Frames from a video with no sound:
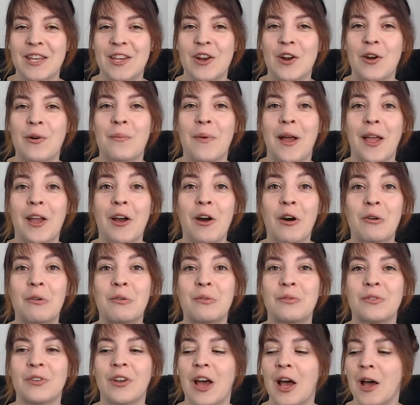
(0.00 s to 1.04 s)
my
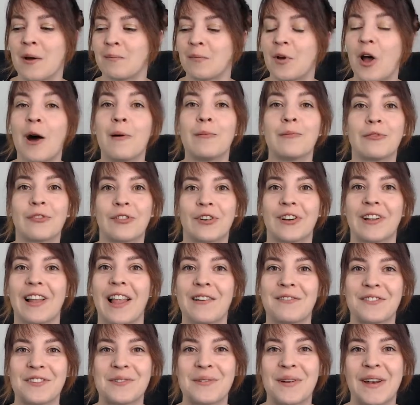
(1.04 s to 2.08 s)
own comfort
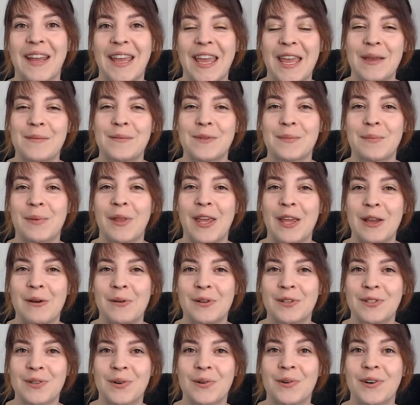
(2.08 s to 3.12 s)
level when it came to playing
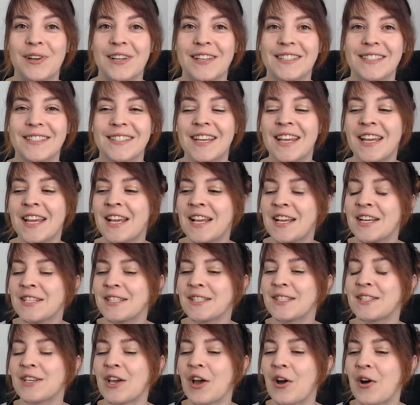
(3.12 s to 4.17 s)
with toys.
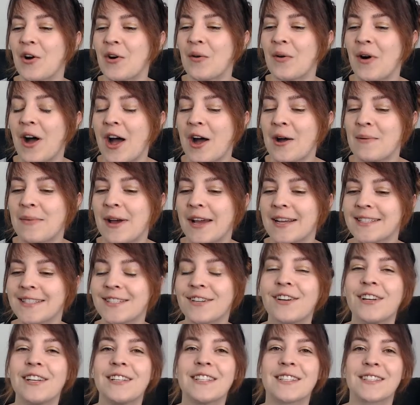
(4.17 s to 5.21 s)
So I
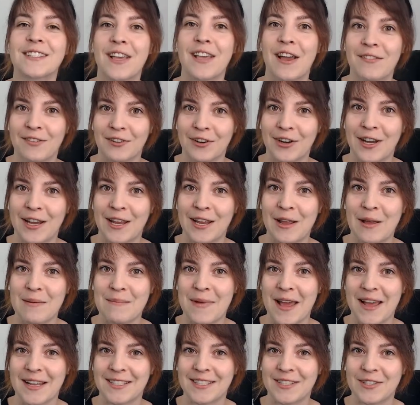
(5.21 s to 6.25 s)
started discovering
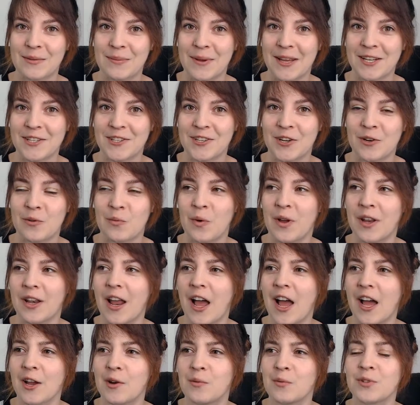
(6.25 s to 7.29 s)
masturbation when
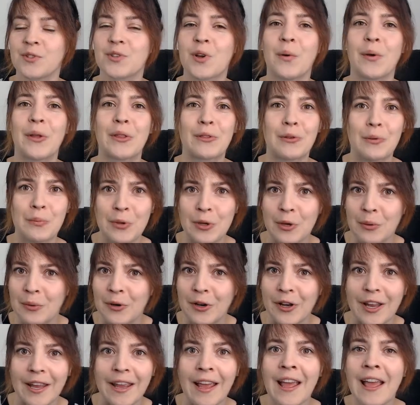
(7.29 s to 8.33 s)
I was going through
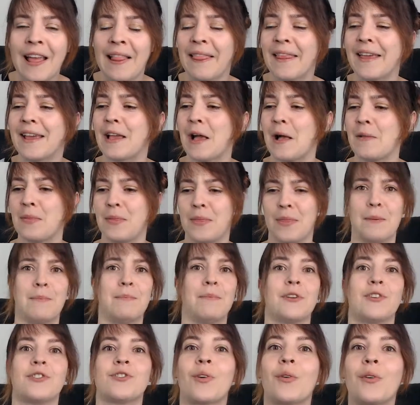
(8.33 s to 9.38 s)
puberty, like the
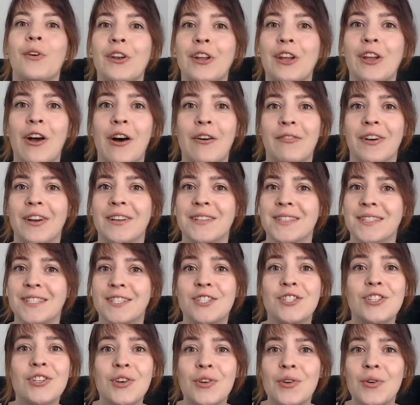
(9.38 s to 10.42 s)
majority of us
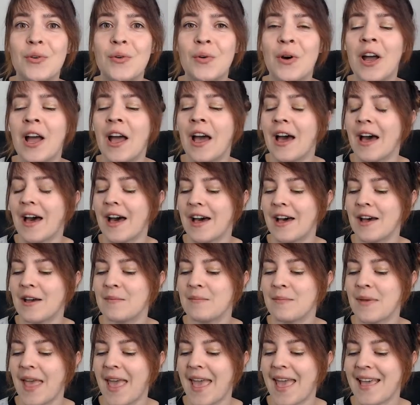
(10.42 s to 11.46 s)
do,
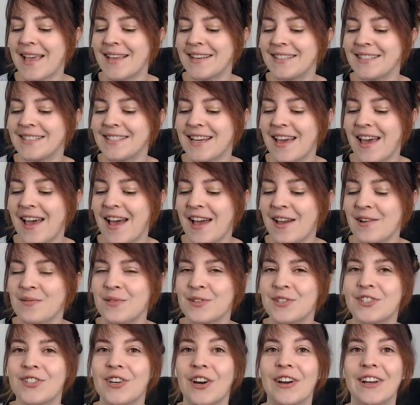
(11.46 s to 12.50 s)
and I was
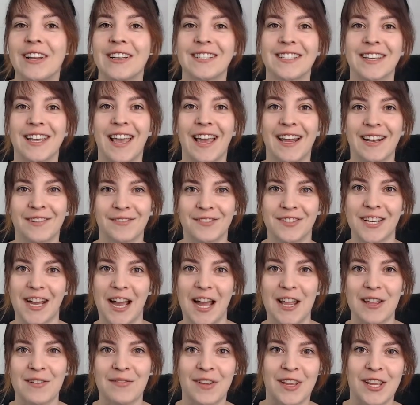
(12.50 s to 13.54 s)
starting to kind of
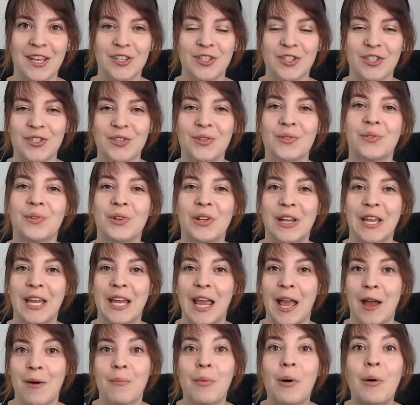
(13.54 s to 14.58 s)
dive into looking
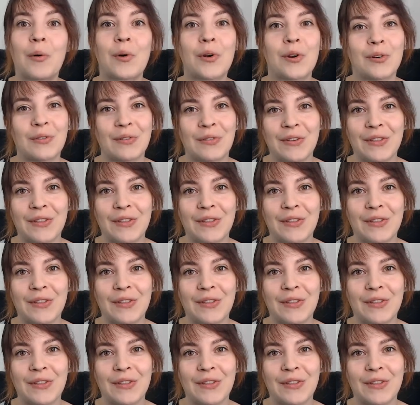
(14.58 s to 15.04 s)
at porn for the